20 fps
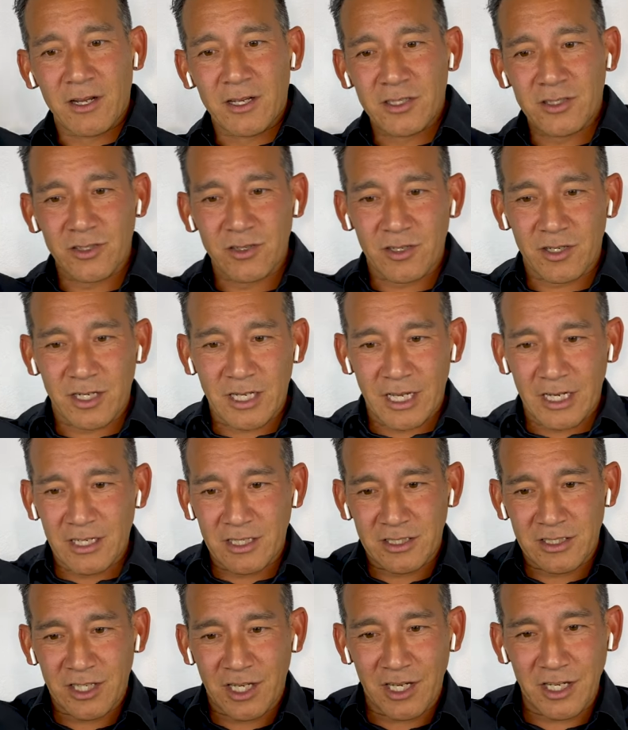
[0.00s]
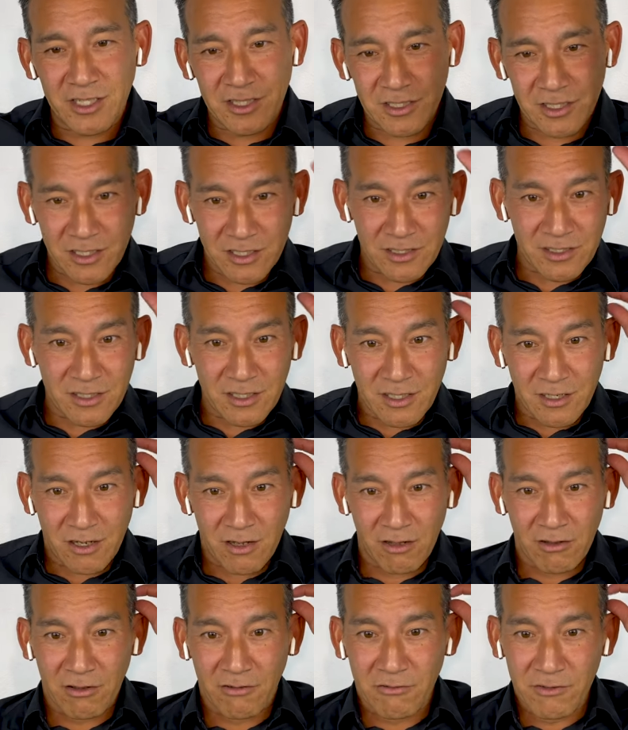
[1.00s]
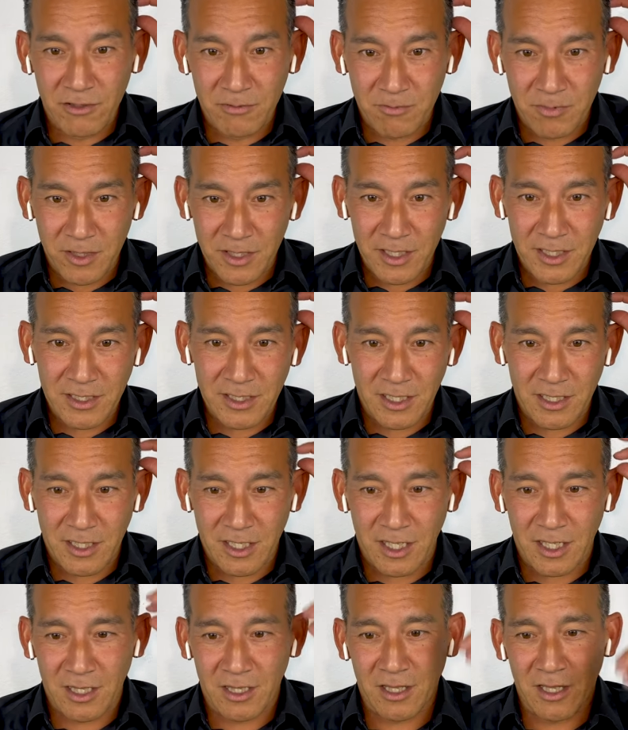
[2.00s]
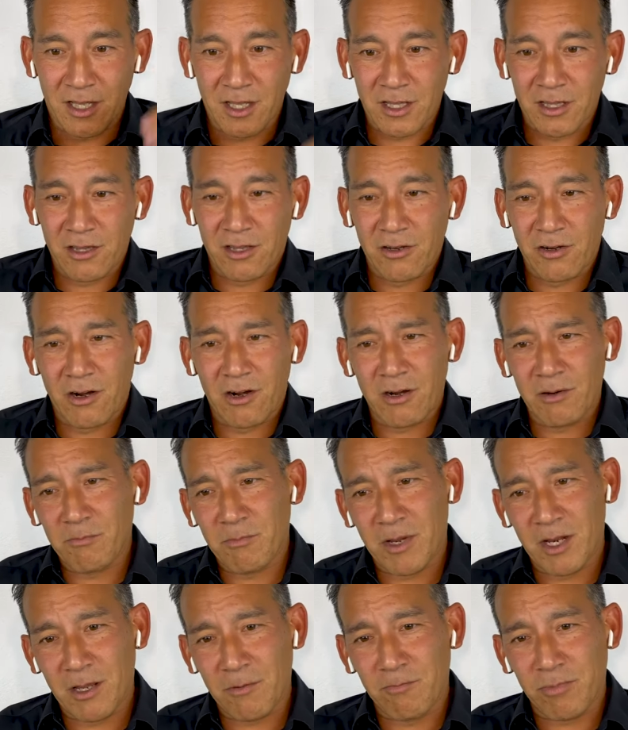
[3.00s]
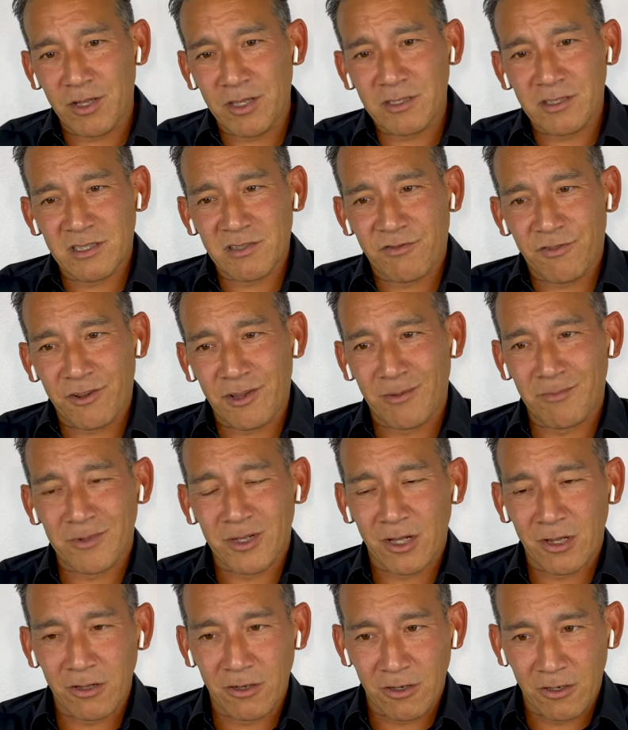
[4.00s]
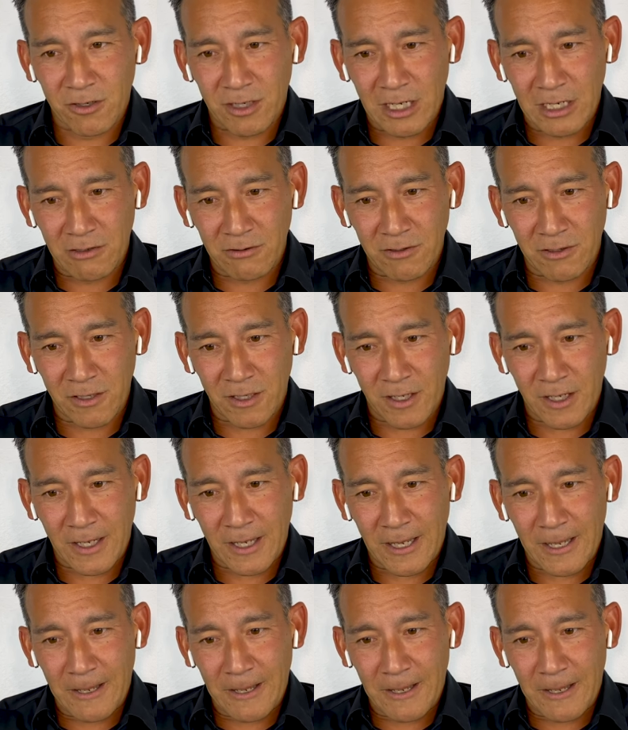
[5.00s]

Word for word: So it kind of changes all over the place, and then there aren't many places for them to learn, I don't think.